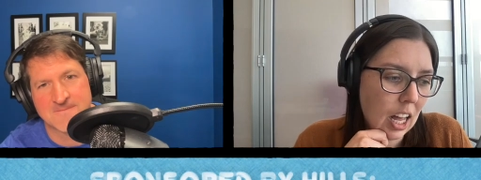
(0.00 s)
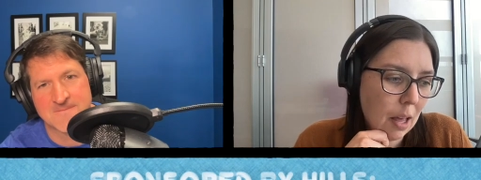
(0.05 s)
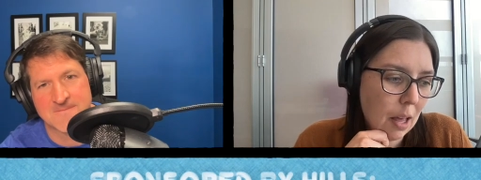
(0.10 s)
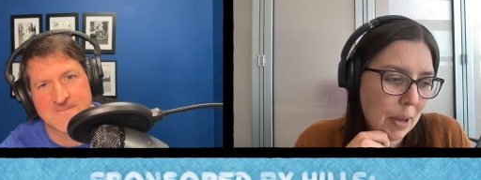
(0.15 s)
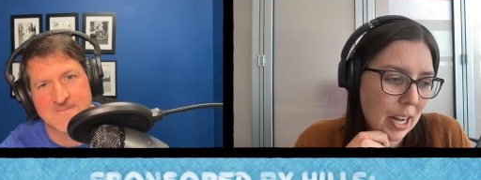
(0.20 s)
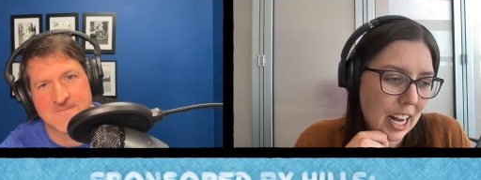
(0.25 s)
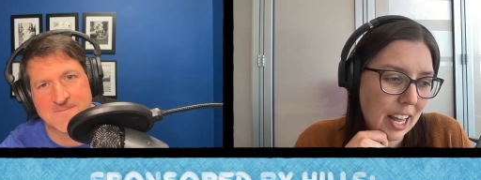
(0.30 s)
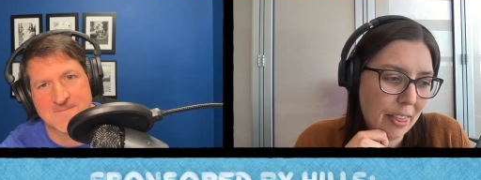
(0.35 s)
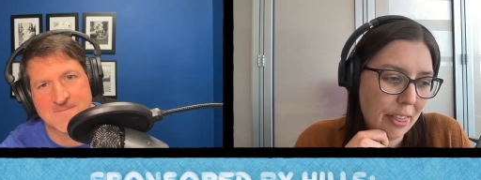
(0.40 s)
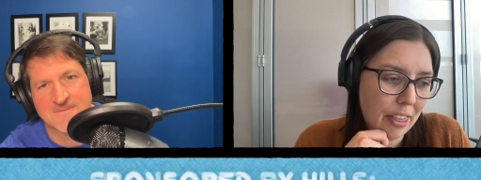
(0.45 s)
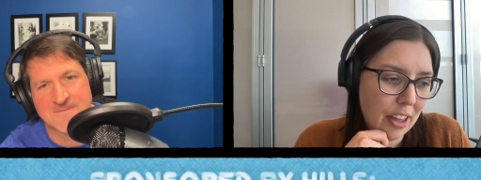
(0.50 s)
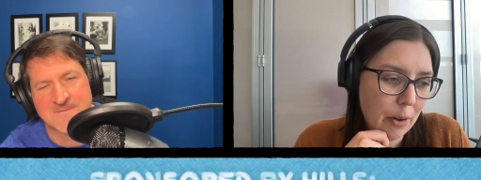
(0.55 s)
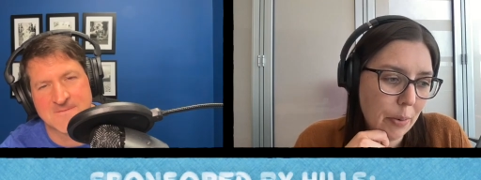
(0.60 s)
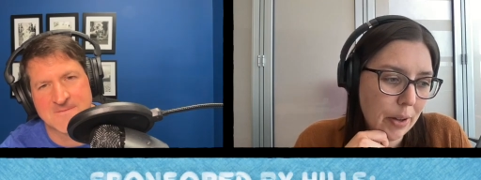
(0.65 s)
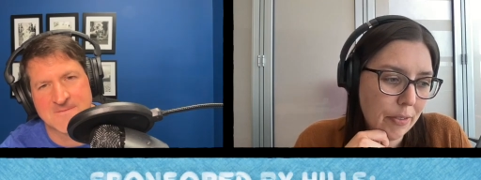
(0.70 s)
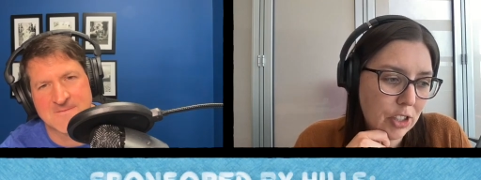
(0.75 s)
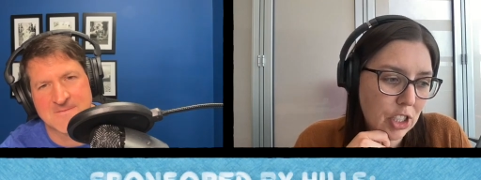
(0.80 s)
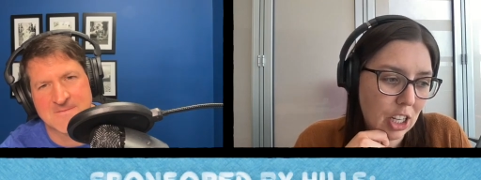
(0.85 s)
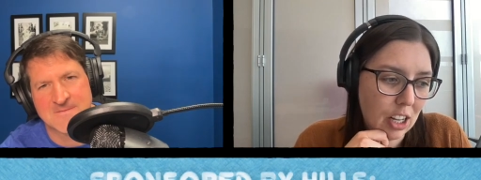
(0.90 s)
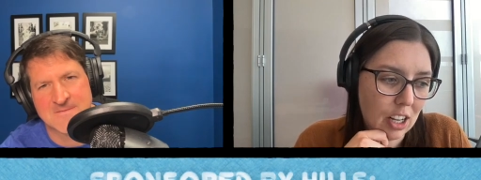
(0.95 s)
Speaker 1: I mean, I
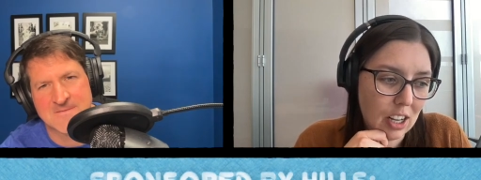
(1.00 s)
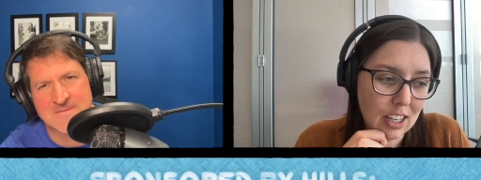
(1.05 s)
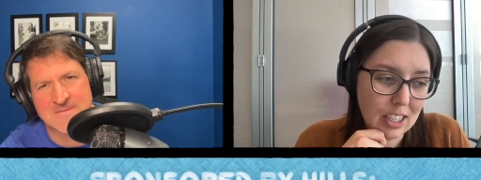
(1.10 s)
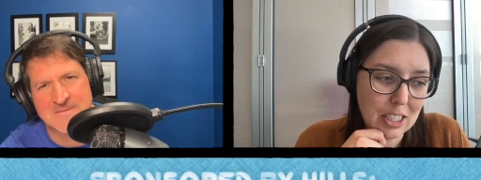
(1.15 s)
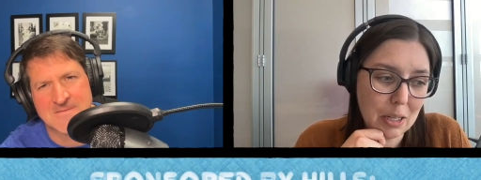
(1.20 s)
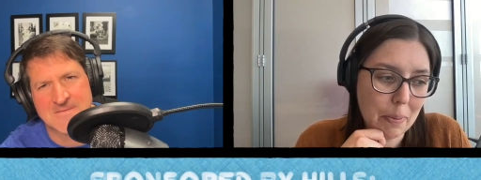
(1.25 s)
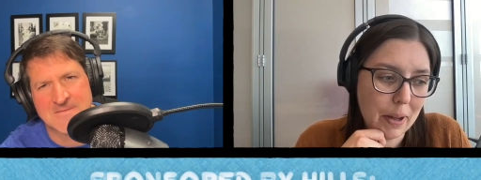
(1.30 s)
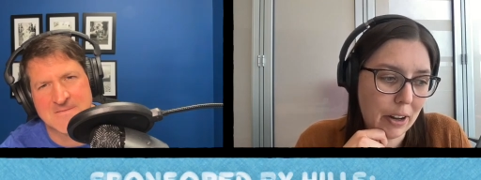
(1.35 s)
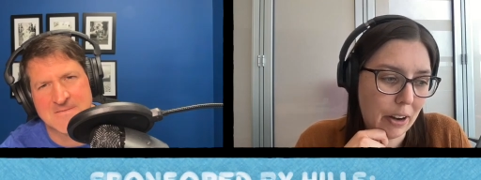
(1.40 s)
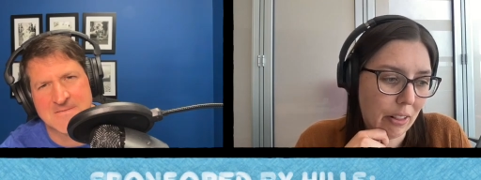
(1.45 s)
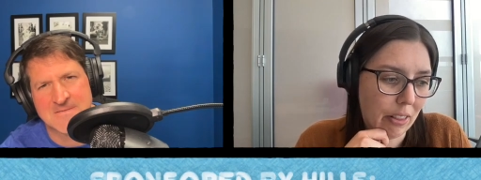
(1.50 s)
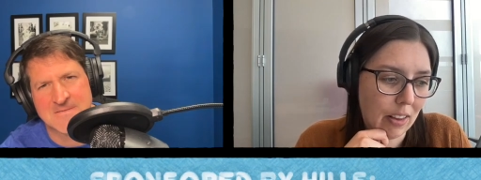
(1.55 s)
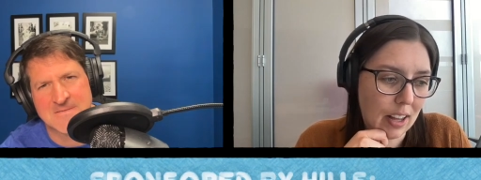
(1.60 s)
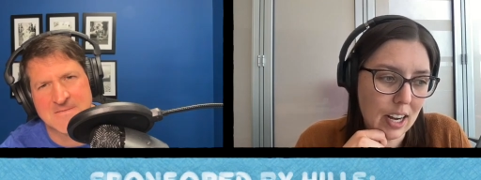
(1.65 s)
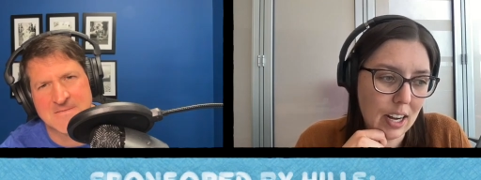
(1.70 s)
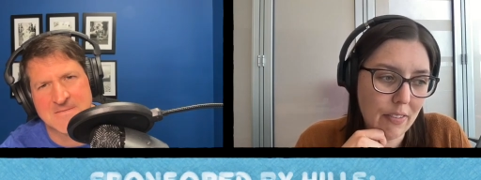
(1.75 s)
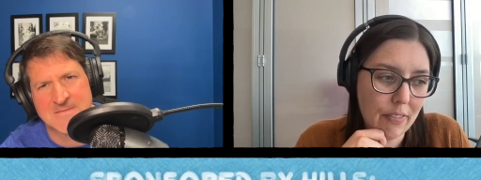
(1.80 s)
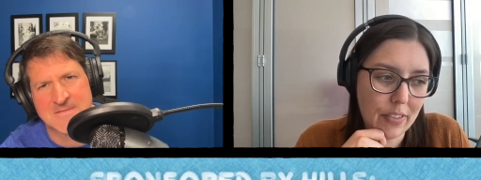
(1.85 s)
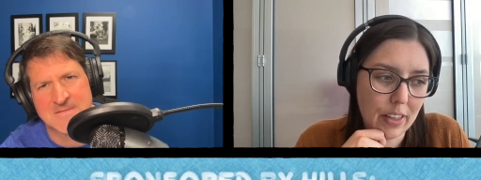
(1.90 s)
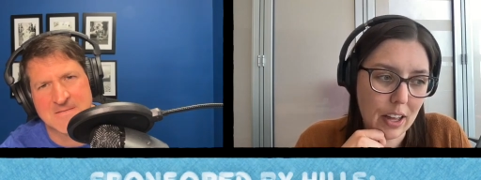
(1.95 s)
think we've talked about a
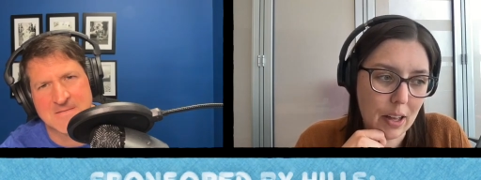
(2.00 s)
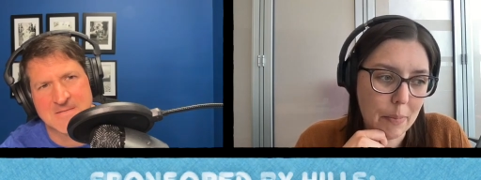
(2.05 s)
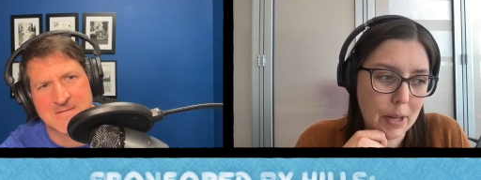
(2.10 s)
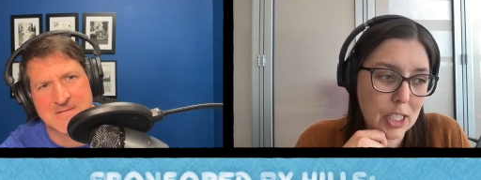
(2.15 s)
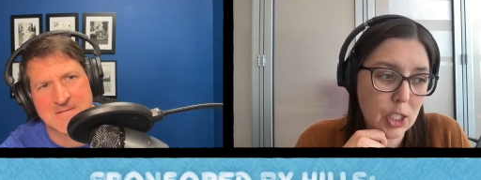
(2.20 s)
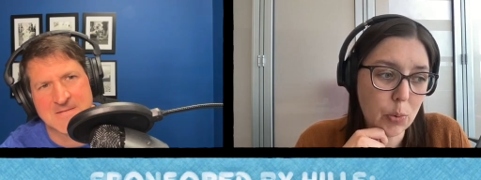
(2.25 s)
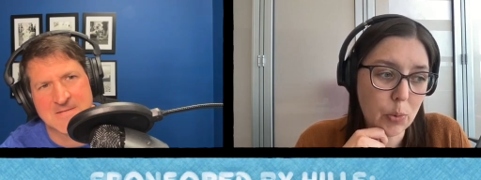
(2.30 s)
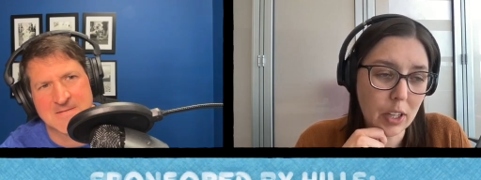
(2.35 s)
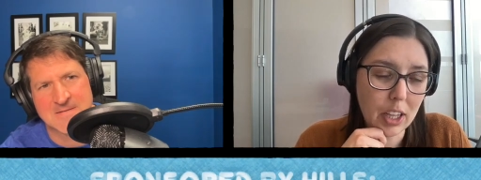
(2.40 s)
lot of them.